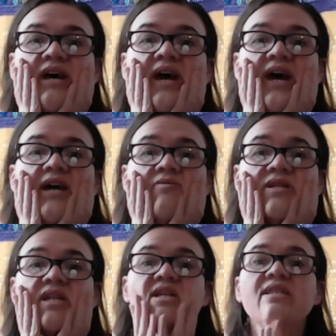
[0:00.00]
I was
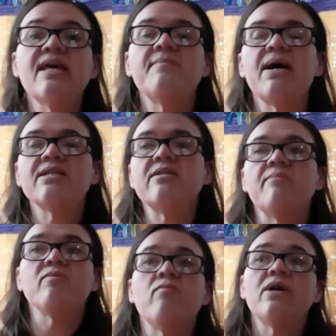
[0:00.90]
knitting them on a
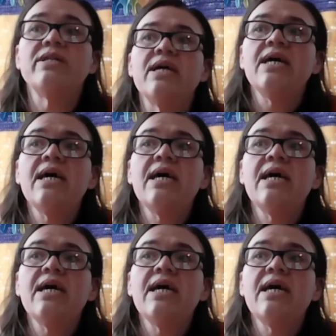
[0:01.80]
number 1,